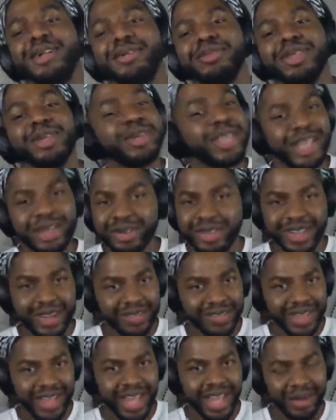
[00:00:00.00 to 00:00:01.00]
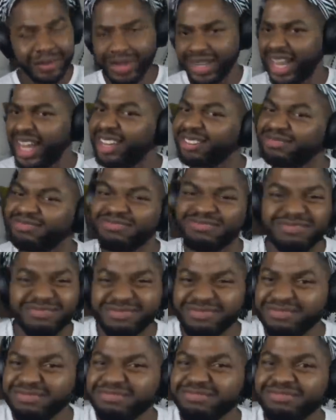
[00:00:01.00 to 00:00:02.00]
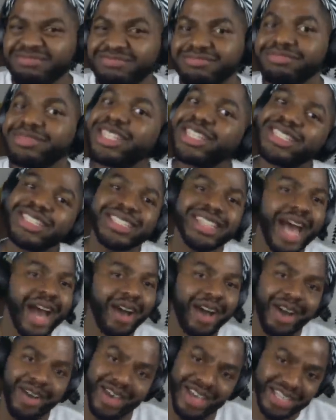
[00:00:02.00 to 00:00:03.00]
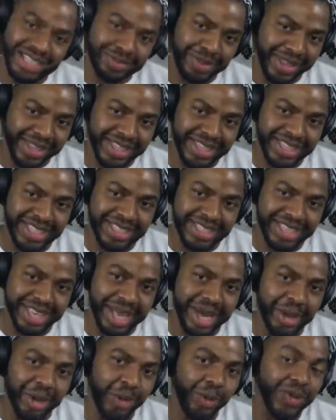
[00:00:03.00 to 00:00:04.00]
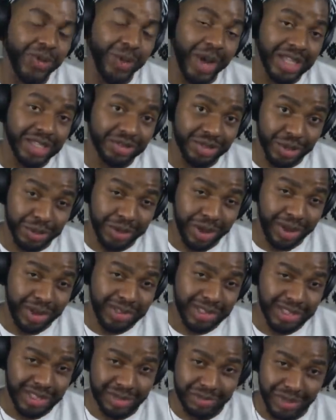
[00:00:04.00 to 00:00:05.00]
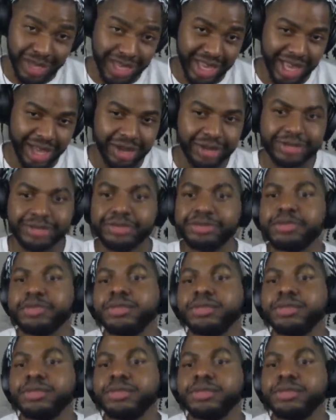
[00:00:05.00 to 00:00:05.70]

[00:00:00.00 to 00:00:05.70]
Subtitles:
You cute and everything, but like, this is not how I expected this to go. We watch RuPaul's and then make out.